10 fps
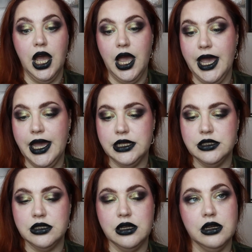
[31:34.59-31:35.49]

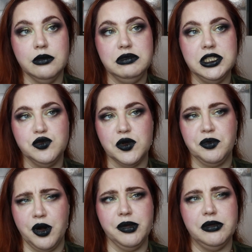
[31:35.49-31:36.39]
and these one
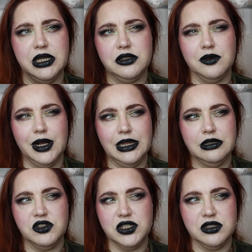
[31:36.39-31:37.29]
probably as
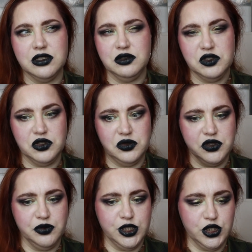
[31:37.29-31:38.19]
well, just so
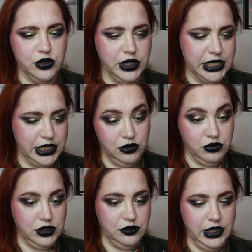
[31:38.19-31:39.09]
to be sure, and they
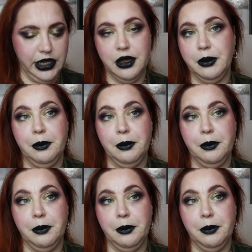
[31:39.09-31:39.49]
don't like